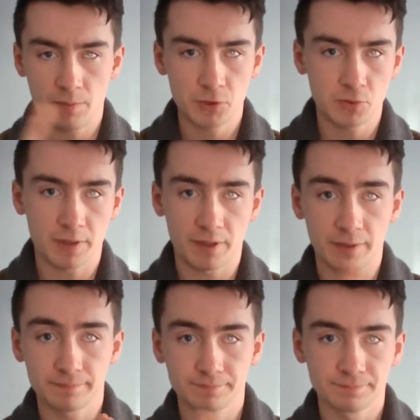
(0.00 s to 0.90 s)
In between
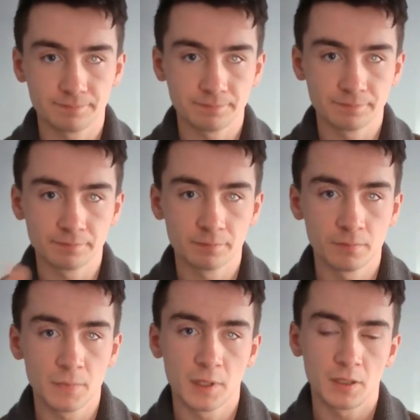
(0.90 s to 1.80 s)

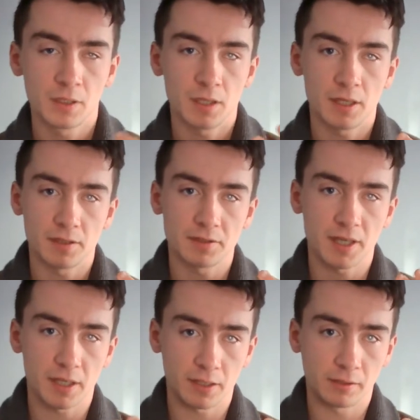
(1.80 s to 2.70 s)
that is
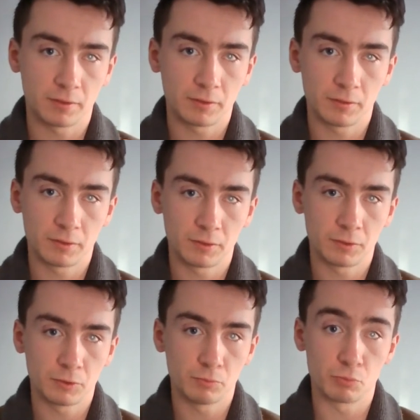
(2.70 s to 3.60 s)
a
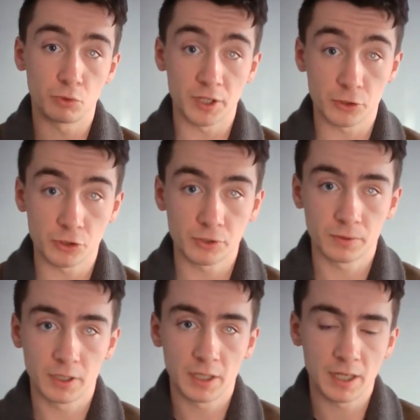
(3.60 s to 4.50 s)
bridge,
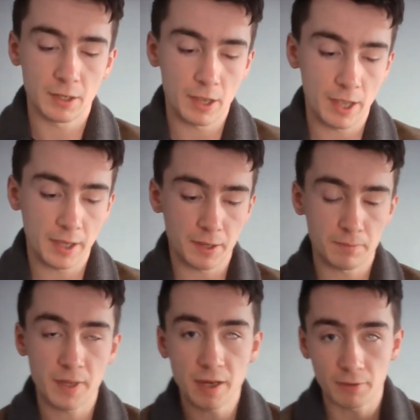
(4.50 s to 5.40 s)
a
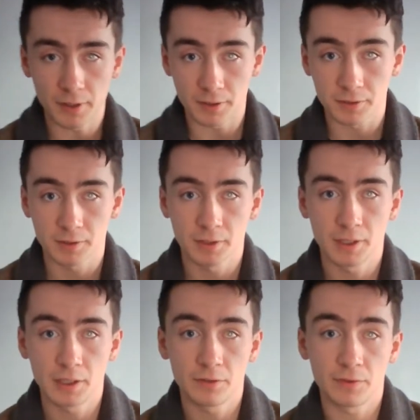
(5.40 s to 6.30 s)
period
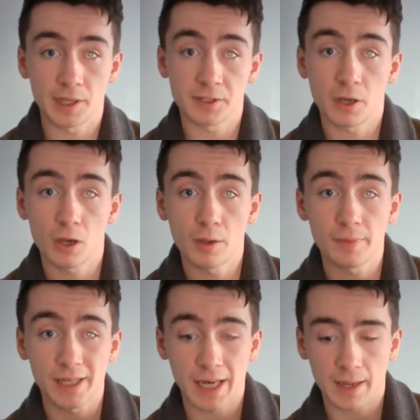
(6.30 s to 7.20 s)
that
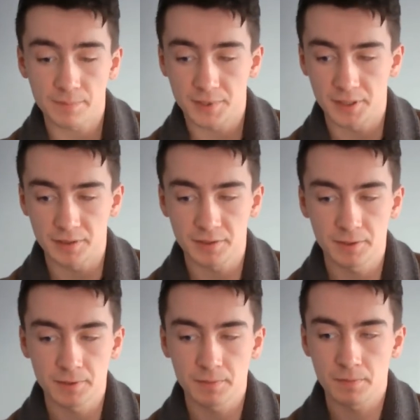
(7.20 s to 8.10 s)
time
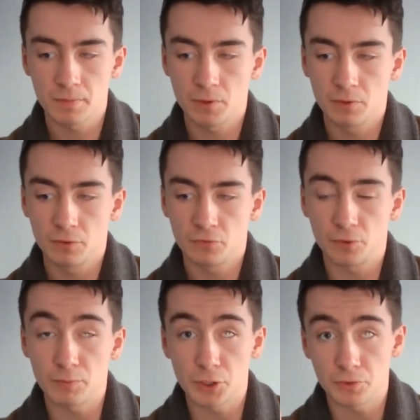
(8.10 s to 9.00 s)
elapses
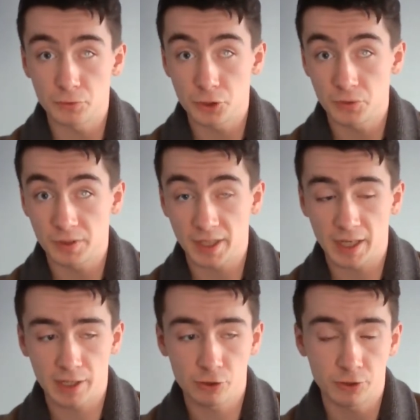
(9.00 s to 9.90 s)
from you doing that
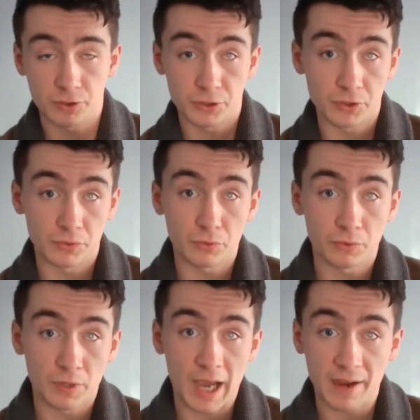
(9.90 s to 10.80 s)
action to
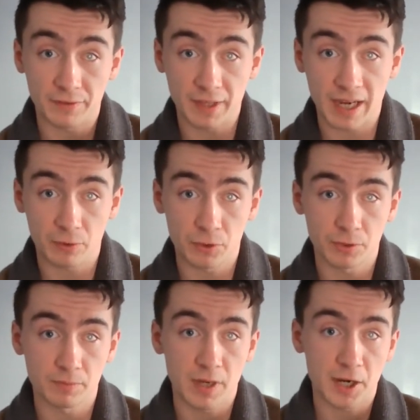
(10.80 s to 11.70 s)
having the
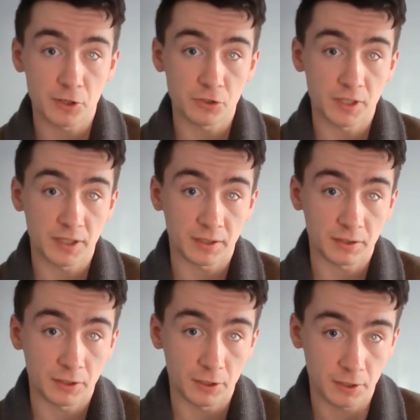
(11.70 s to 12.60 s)
outcome actually
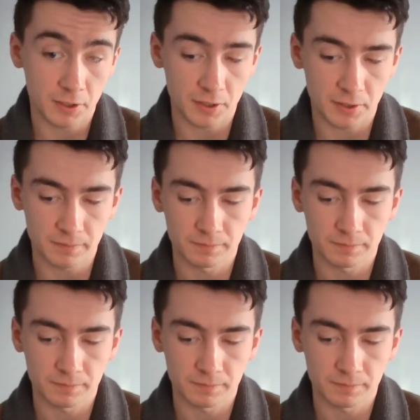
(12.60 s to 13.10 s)
occur.